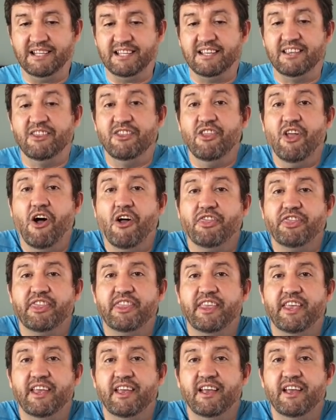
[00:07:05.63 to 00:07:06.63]

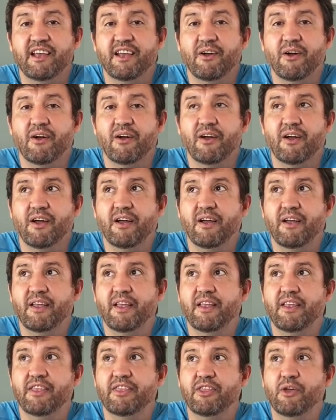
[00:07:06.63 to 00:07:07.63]
not
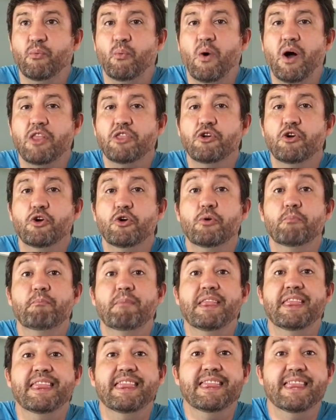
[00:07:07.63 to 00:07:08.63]
the one who
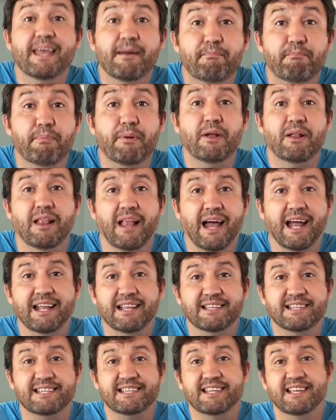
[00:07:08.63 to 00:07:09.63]

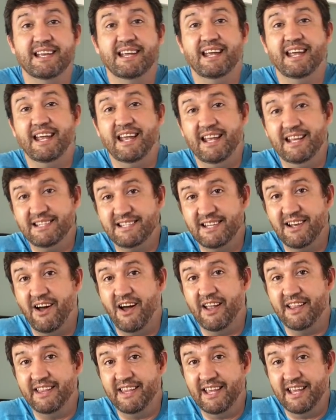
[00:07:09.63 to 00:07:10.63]
manipulates his
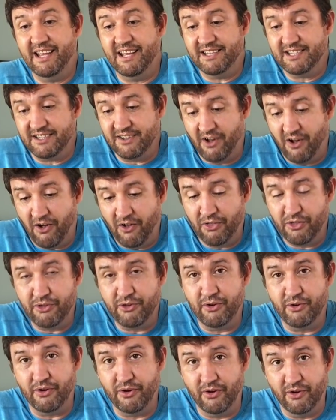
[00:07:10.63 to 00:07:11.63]
ideas
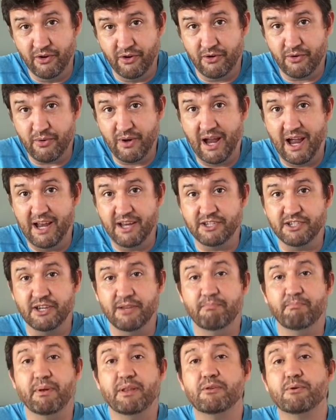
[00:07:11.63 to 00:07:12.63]
onto
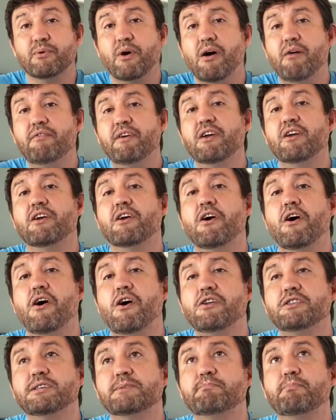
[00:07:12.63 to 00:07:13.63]
creation, but rather
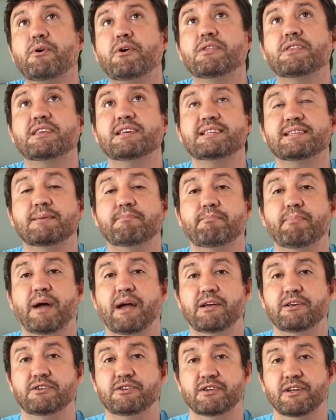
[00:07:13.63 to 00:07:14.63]
God's
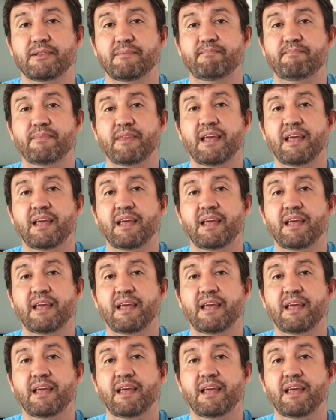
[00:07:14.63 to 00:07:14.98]
participation